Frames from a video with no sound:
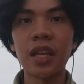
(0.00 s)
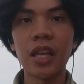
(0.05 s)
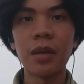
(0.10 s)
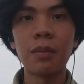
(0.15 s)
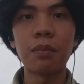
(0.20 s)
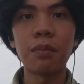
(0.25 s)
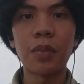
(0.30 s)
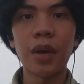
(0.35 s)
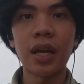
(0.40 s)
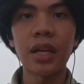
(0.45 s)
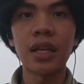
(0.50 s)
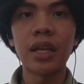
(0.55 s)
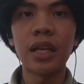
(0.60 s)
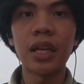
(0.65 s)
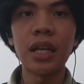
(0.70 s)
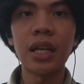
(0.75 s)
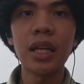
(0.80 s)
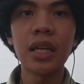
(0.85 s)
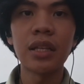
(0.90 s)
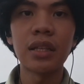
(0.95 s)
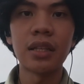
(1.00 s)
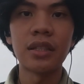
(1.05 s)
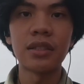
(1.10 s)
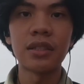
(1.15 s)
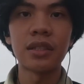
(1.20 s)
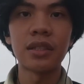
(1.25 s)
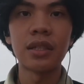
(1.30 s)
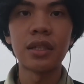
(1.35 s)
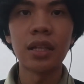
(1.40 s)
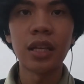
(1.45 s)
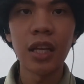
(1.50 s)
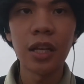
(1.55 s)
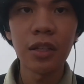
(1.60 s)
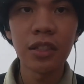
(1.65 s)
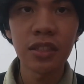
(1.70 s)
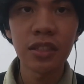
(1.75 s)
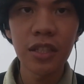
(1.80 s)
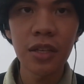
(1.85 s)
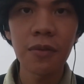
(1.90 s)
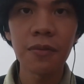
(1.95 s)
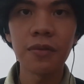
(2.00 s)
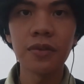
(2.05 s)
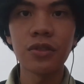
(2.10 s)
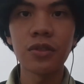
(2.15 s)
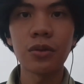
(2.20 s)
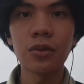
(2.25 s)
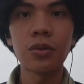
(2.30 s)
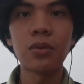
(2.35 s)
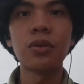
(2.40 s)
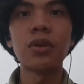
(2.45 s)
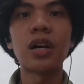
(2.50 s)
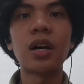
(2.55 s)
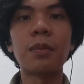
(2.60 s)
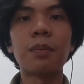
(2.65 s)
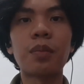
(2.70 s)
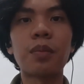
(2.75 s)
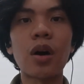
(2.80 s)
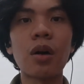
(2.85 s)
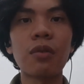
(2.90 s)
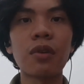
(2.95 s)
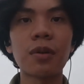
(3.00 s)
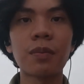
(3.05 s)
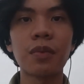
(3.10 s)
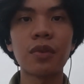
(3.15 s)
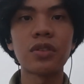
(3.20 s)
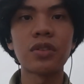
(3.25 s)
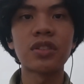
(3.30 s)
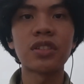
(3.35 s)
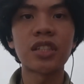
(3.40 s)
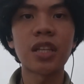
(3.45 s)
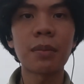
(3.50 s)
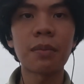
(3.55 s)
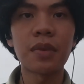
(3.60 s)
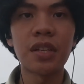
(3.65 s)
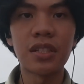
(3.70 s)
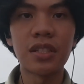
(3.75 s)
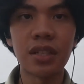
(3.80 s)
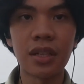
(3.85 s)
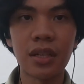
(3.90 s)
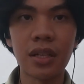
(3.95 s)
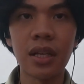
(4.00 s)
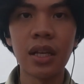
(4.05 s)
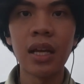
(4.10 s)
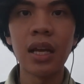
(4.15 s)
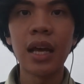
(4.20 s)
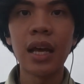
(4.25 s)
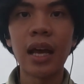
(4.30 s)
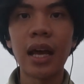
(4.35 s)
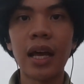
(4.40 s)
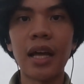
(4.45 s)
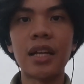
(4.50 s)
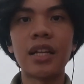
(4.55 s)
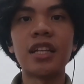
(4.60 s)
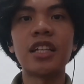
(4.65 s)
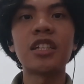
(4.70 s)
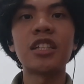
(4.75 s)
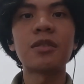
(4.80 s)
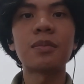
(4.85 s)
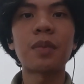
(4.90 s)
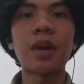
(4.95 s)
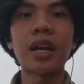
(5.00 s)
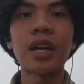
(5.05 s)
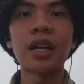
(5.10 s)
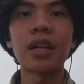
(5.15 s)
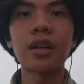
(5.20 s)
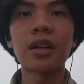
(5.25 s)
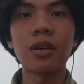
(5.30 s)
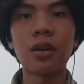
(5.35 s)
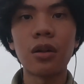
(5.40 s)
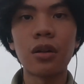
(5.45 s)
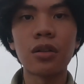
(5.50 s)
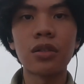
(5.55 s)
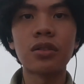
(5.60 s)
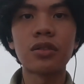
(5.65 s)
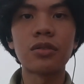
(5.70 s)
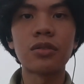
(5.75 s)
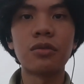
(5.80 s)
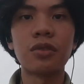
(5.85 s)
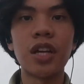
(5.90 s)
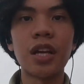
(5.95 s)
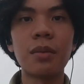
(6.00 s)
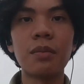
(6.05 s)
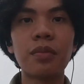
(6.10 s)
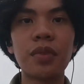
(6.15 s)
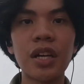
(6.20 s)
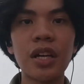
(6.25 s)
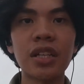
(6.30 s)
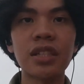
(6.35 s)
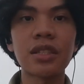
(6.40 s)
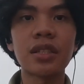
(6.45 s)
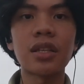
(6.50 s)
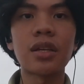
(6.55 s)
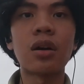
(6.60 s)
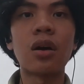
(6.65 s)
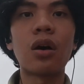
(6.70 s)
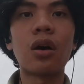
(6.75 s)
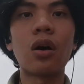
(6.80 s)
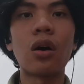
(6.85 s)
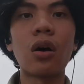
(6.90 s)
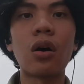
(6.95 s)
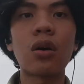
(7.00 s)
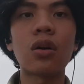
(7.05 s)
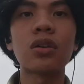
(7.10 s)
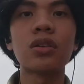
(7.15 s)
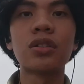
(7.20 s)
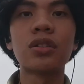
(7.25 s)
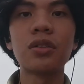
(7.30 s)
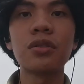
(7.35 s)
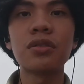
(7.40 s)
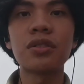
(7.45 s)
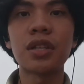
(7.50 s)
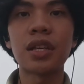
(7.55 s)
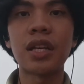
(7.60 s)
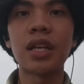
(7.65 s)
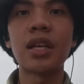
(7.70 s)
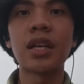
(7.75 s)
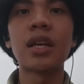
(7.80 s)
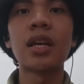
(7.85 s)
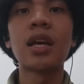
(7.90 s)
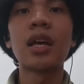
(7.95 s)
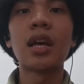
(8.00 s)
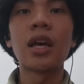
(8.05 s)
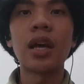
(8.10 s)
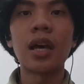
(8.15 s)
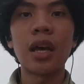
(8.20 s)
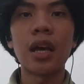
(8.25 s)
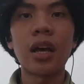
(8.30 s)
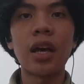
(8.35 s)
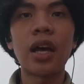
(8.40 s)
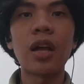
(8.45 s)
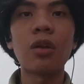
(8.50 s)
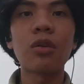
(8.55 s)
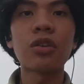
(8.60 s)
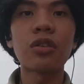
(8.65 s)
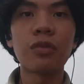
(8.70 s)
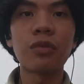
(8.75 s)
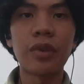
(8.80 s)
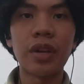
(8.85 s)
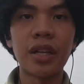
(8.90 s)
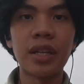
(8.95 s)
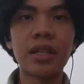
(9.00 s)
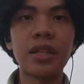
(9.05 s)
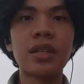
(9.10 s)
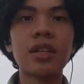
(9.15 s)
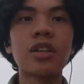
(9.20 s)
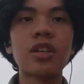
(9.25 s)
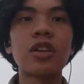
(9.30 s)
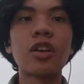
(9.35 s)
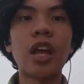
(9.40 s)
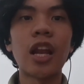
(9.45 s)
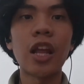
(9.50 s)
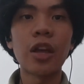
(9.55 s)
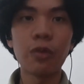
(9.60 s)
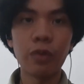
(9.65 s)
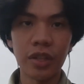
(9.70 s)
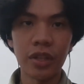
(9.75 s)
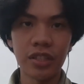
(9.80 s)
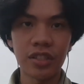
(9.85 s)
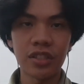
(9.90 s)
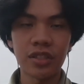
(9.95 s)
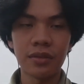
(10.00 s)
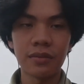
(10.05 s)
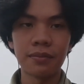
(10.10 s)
Impact is achieved through a powerful submission and inspiring call to embrace or using eloquent language.